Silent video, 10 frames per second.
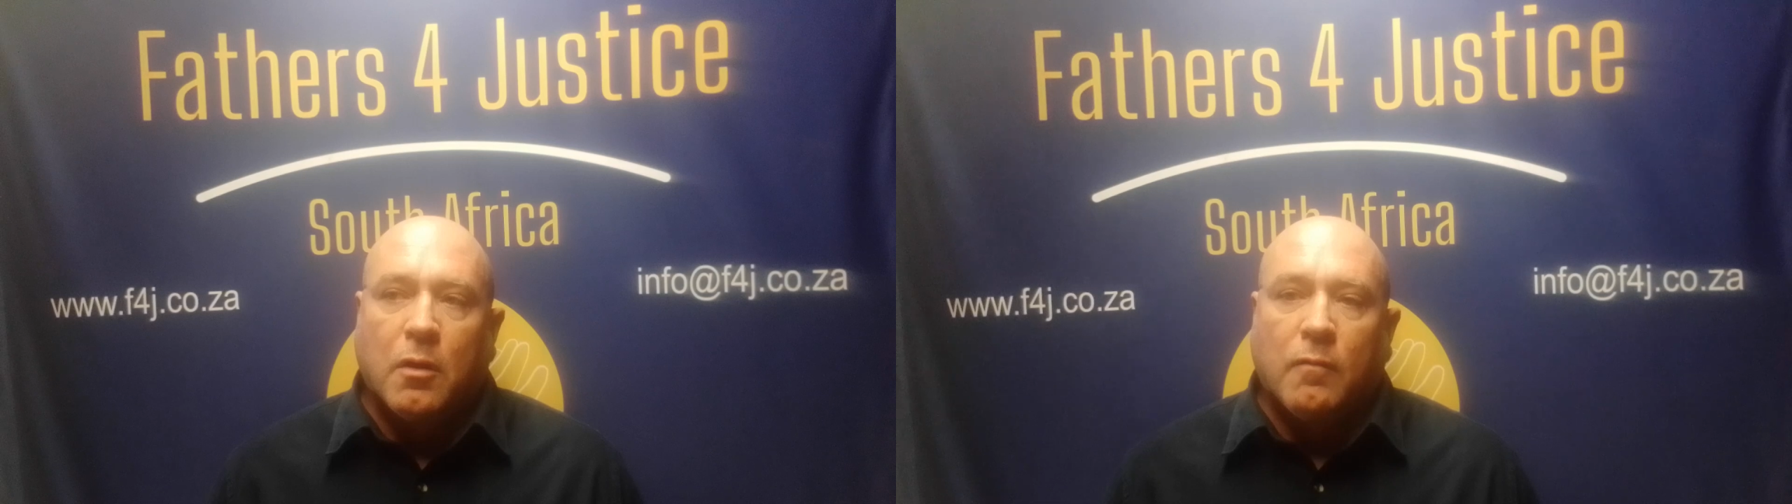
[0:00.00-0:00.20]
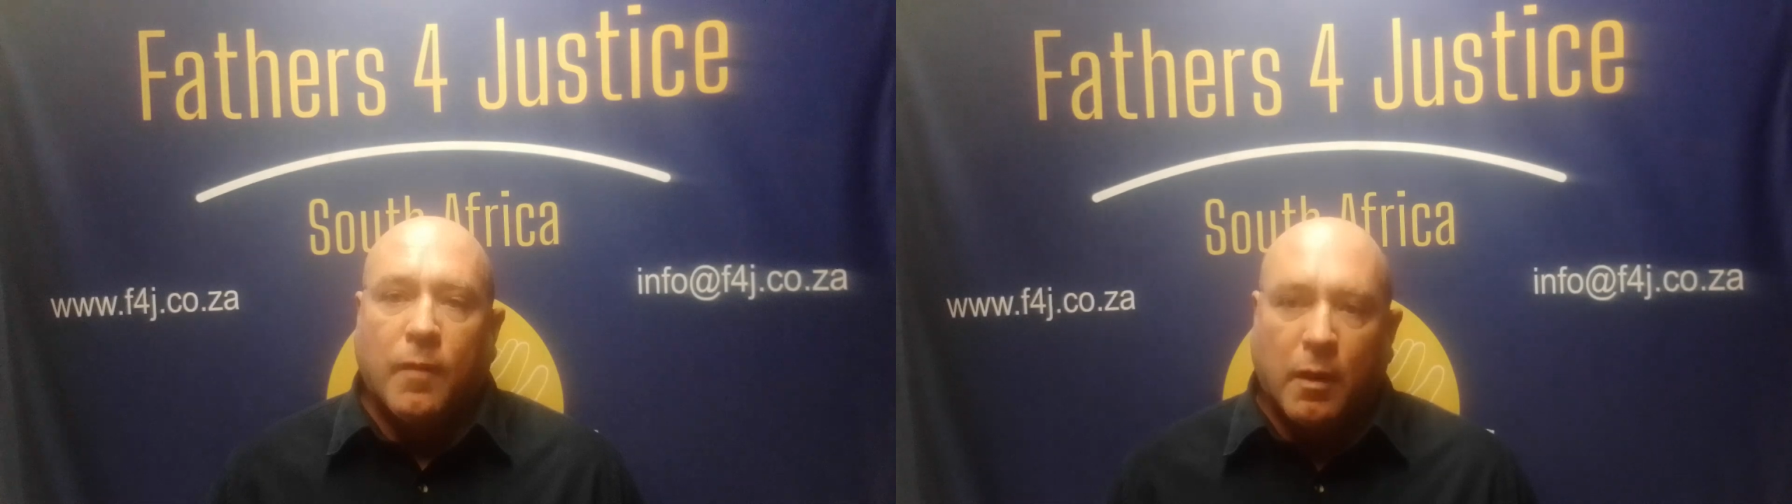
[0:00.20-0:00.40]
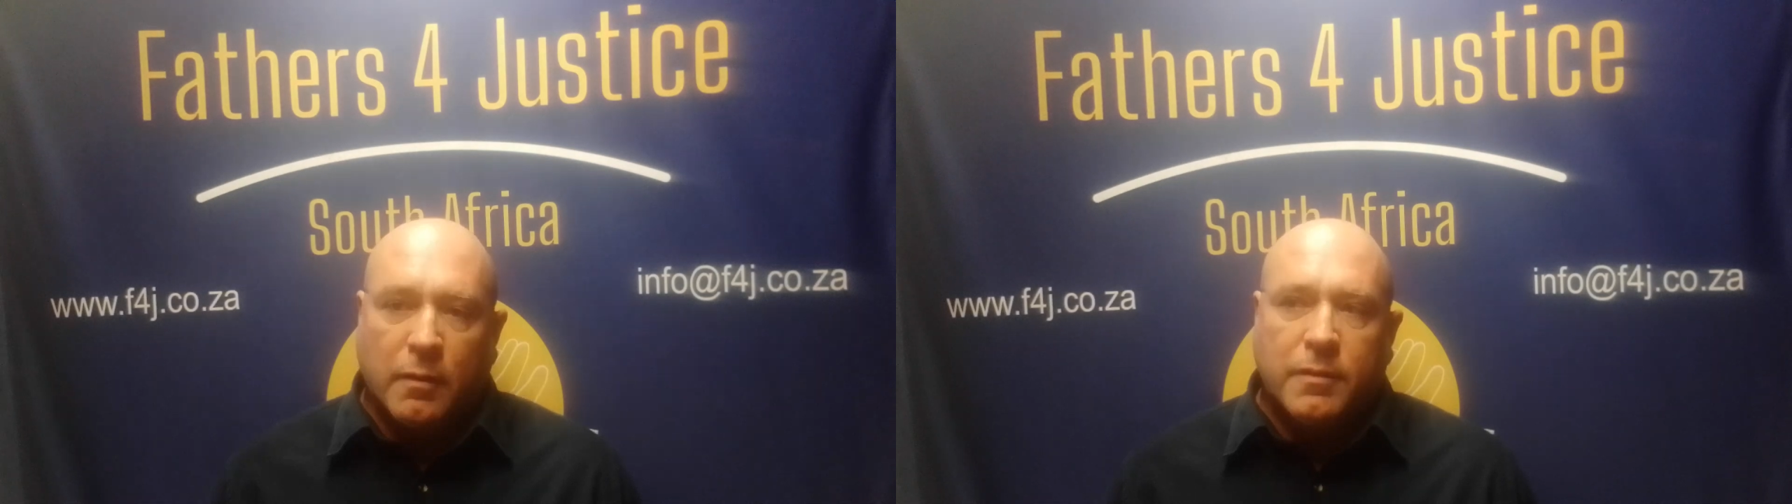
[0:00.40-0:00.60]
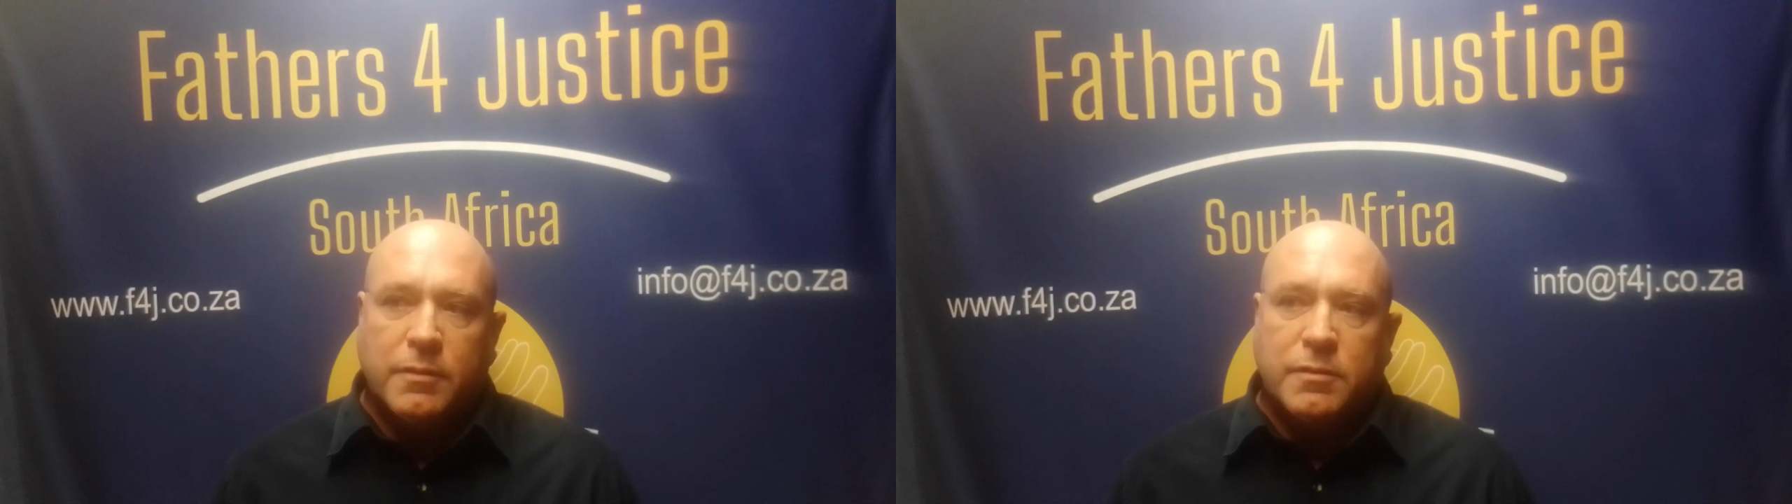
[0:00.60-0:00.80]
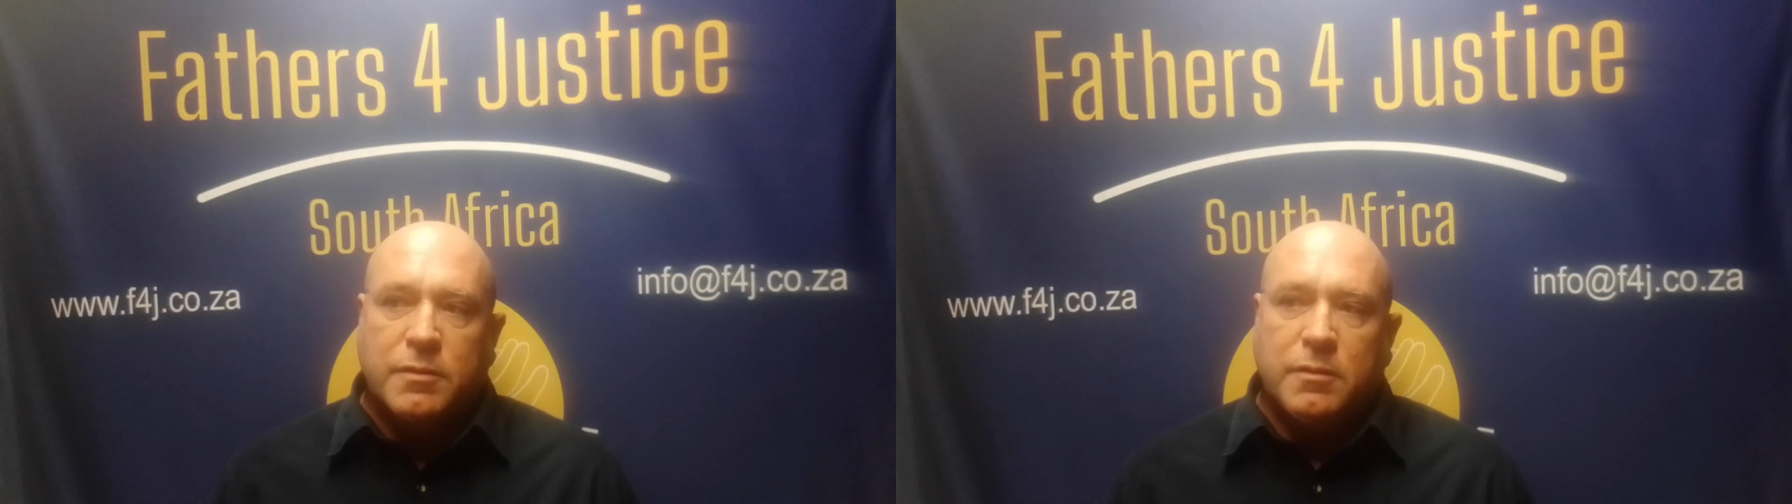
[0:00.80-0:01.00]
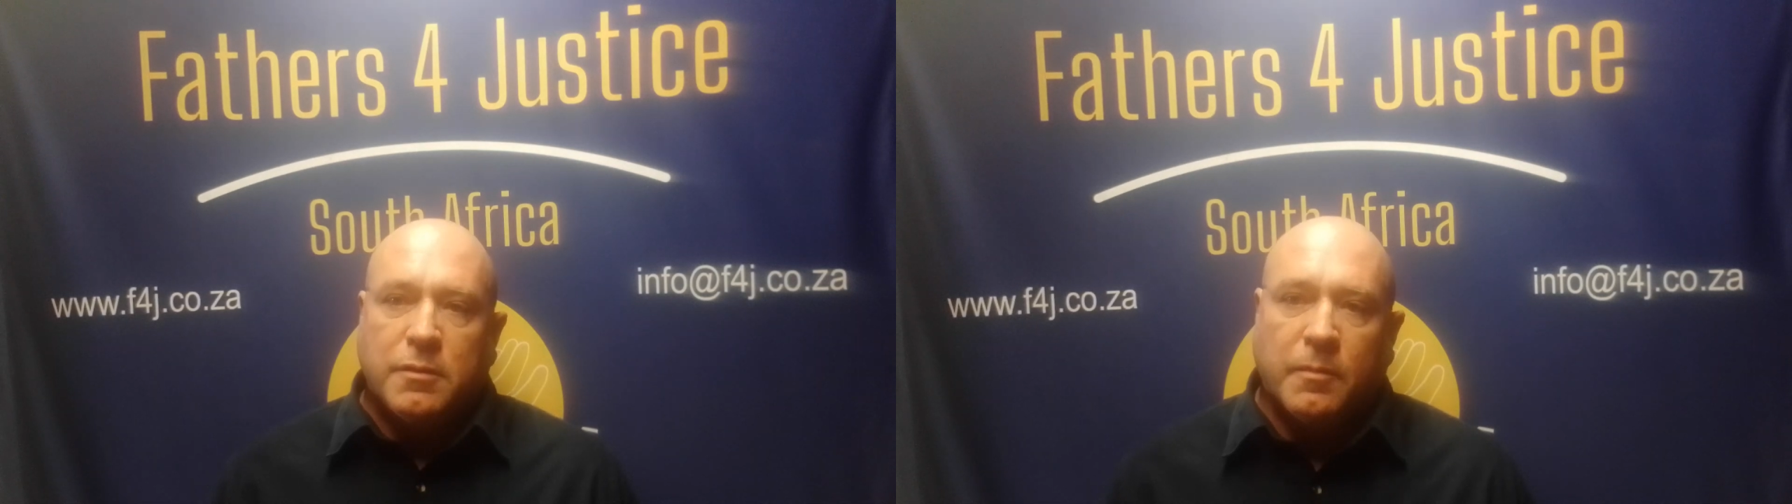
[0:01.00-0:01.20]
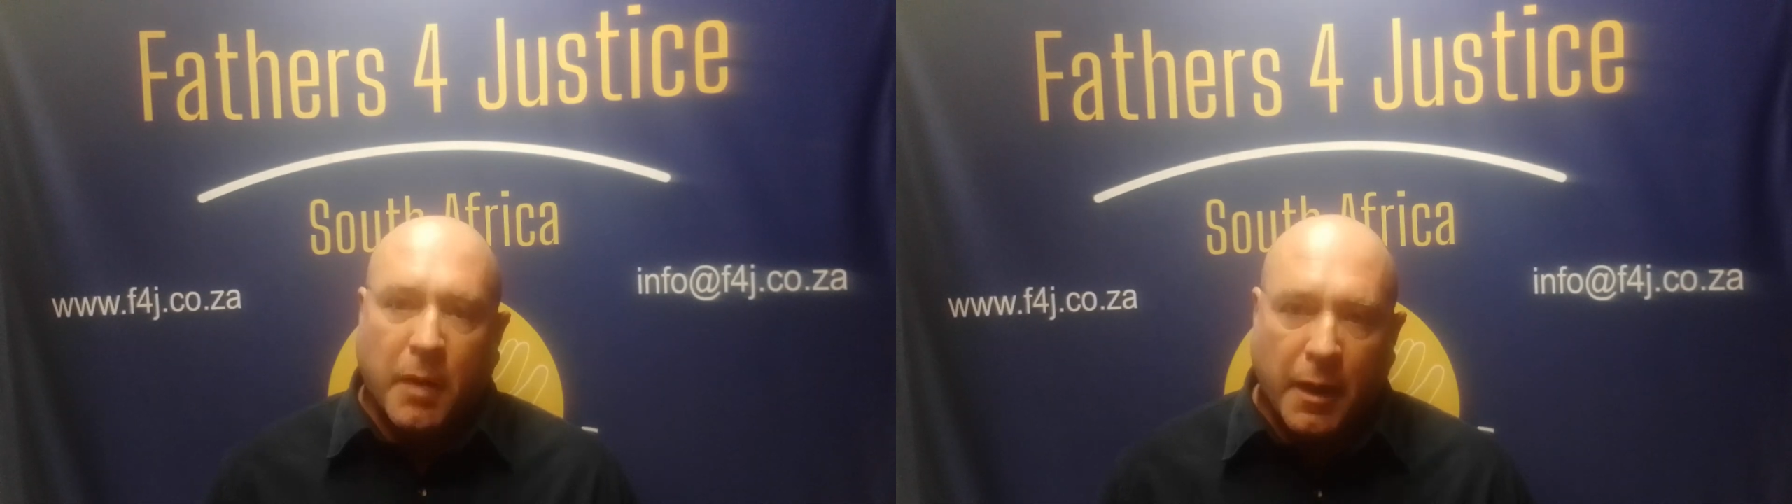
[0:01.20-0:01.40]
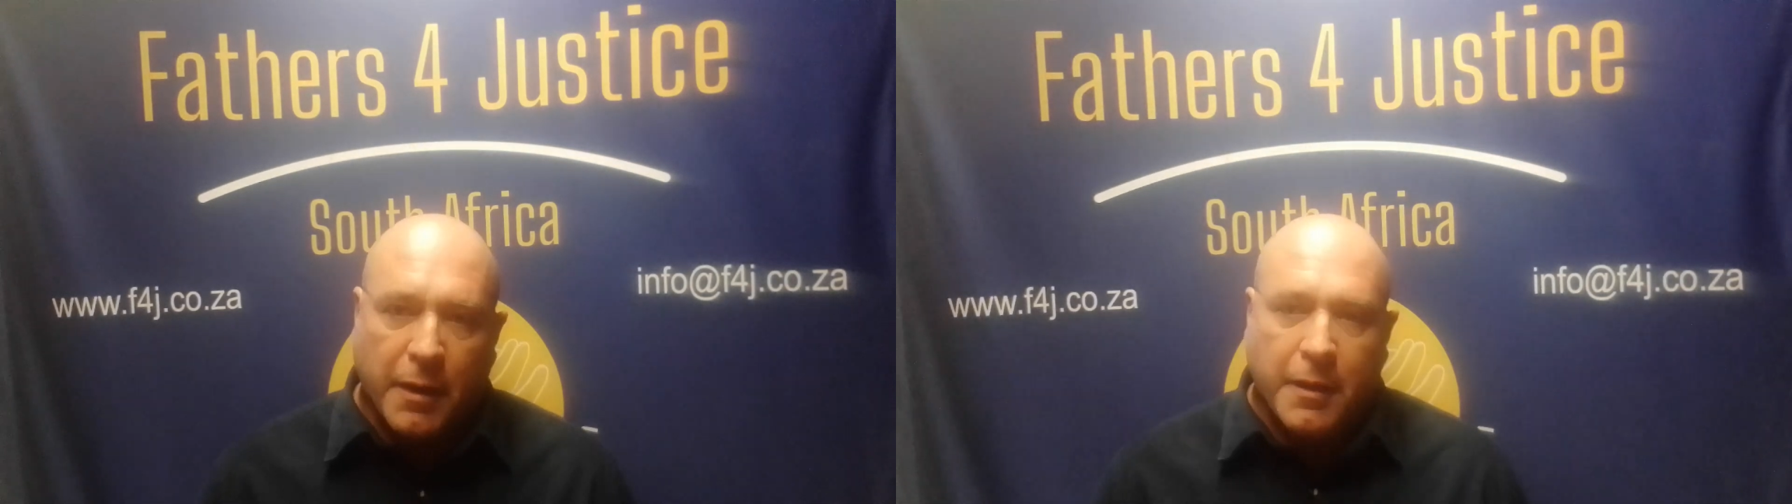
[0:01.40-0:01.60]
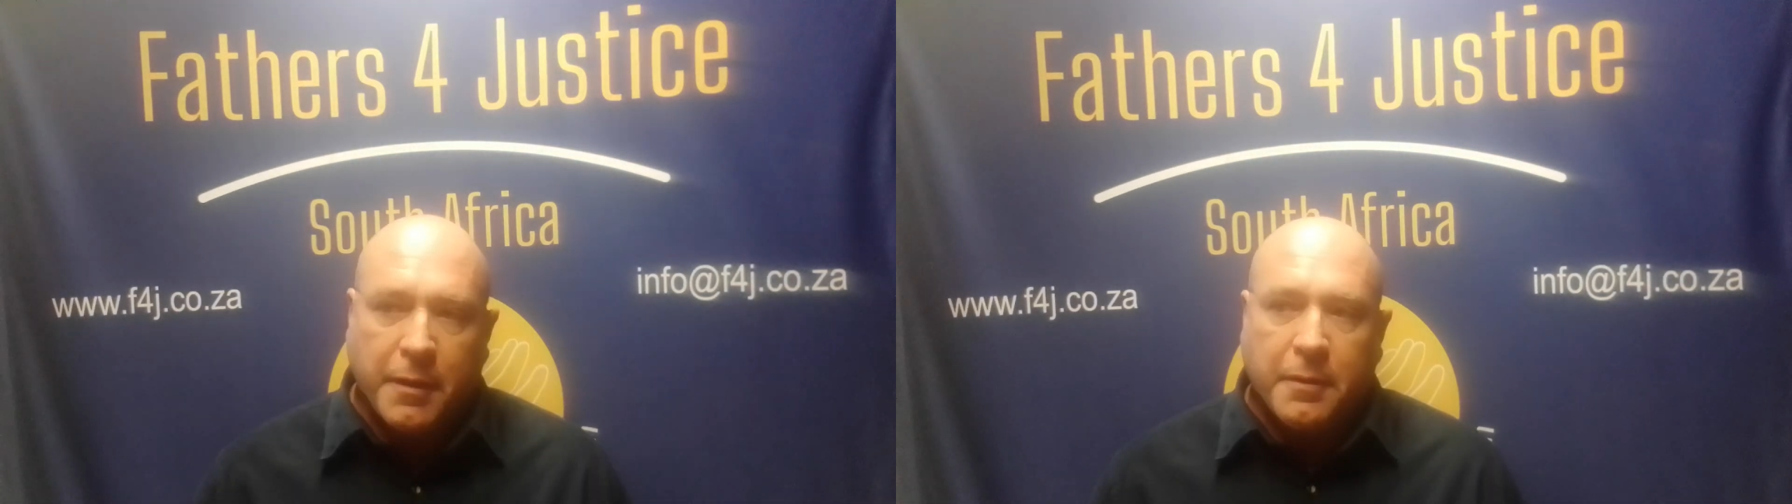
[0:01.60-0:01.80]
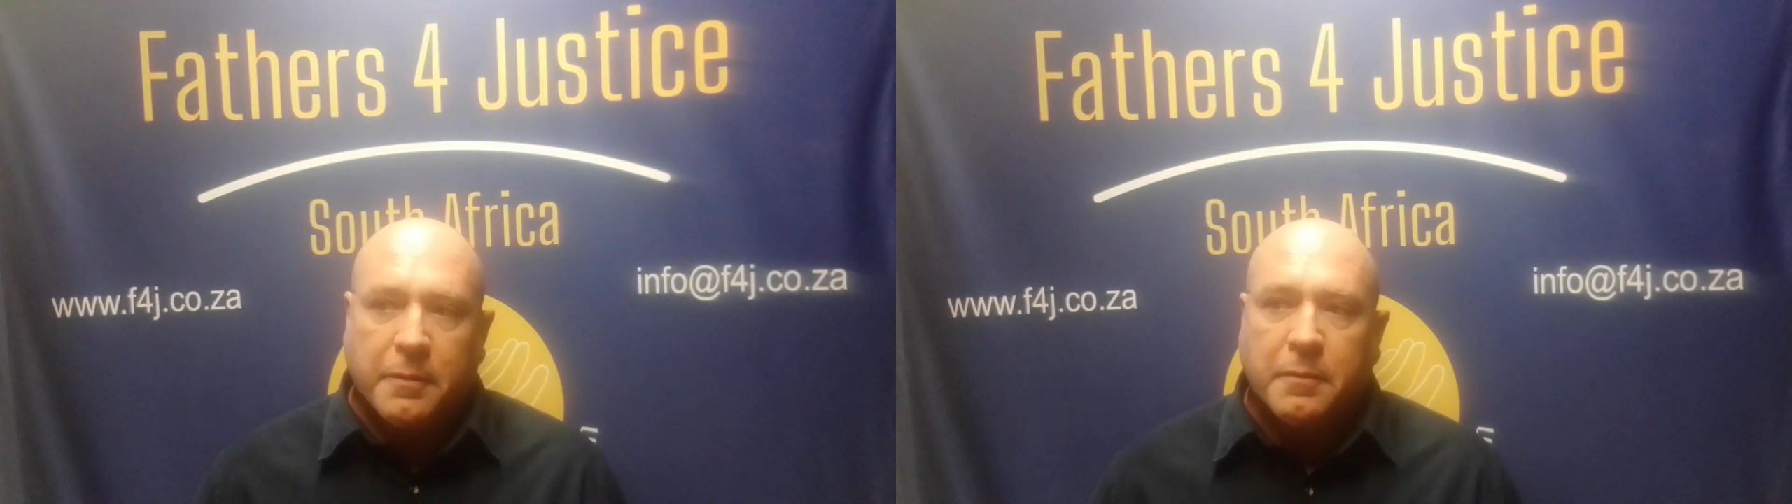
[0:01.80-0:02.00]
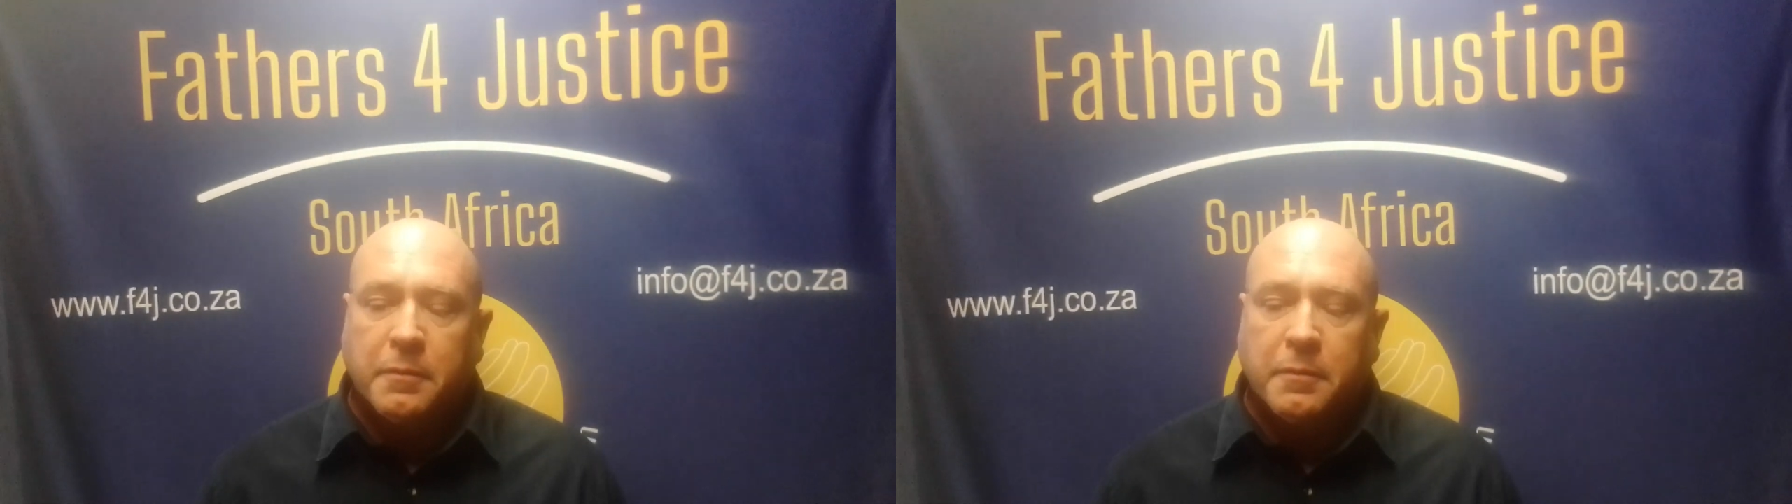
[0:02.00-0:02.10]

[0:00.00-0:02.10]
fathers in the main